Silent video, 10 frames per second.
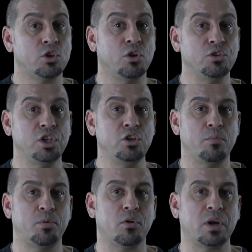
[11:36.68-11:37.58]
To continue your
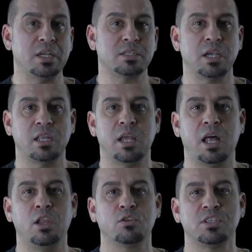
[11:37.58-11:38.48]
progress and
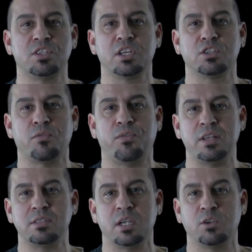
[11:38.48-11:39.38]
unlock the secrets of
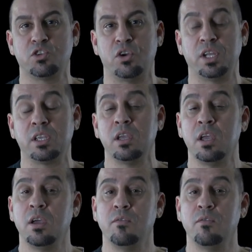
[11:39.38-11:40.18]
fast language learning,